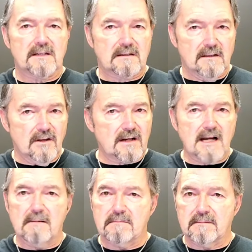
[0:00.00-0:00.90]
look
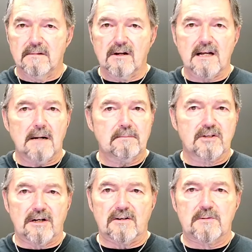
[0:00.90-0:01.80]
up,
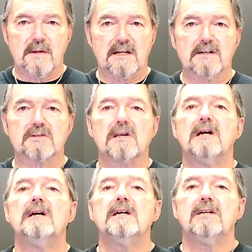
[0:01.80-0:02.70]
church, because
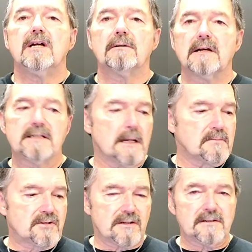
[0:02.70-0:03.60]
your
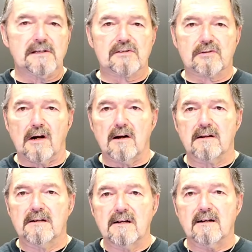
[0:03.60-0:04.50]
redemption is
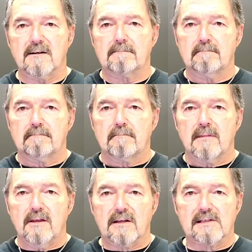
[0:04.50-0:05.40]
drawing near.
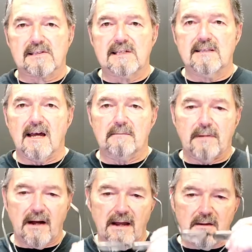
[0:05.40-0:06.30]
You can see that
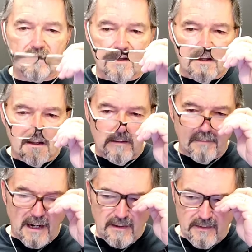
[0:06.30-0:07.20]

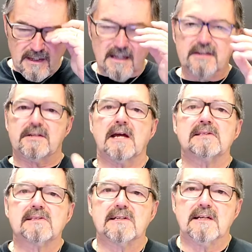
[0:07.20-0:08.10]
by the
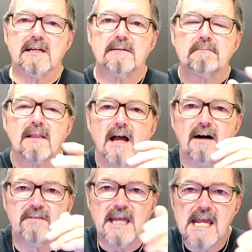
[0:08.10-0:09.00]
intensity
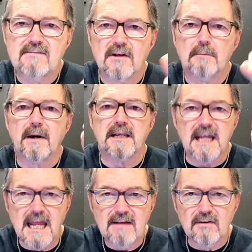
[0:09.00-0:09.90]
of evil, but
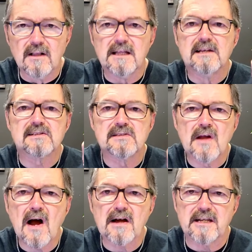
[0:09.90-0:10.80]
evil is
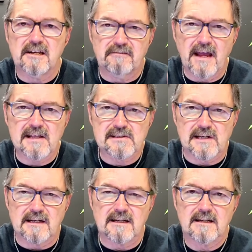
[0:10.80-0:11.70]
not
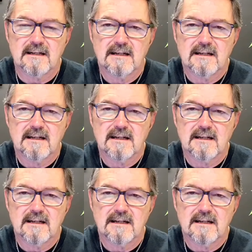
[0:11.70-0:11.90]
advancing.